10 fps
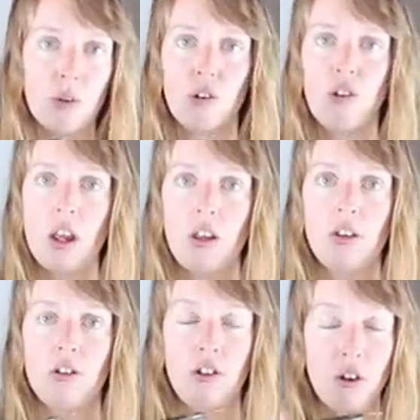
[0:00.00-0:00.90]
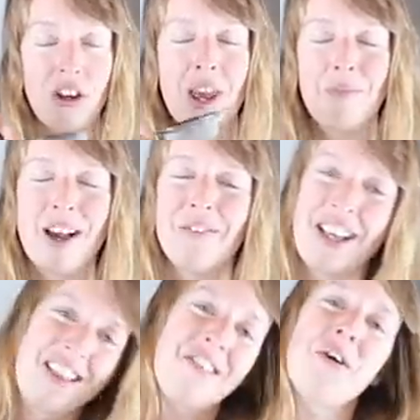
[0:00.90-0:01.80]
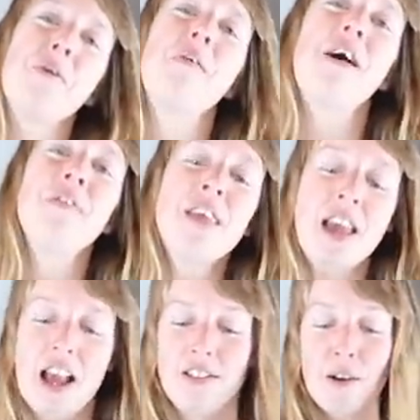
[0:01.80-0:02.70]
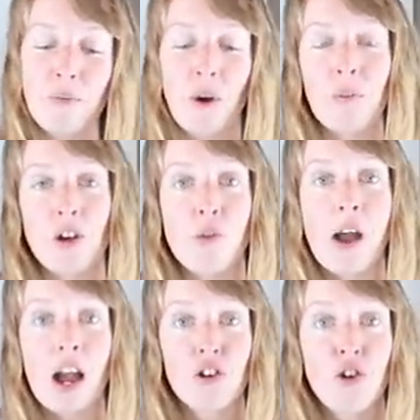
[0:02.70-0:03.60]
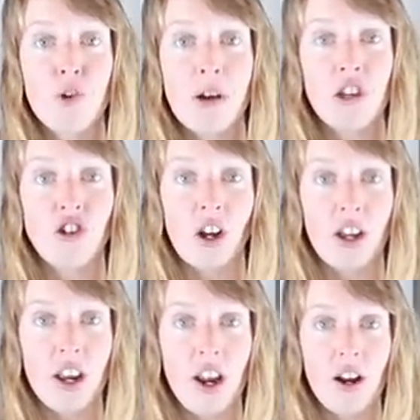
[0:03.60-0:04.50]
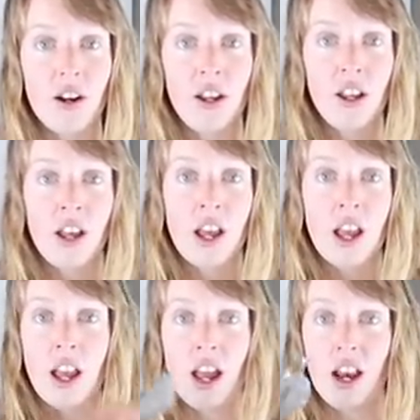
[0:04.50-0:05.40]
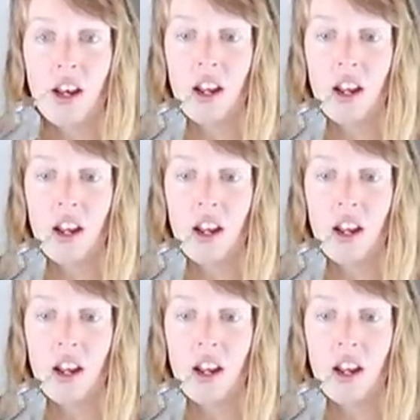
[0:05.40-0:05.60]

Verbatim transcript: will st still keep coming through. But at some point, when you pack too much junk in here, it,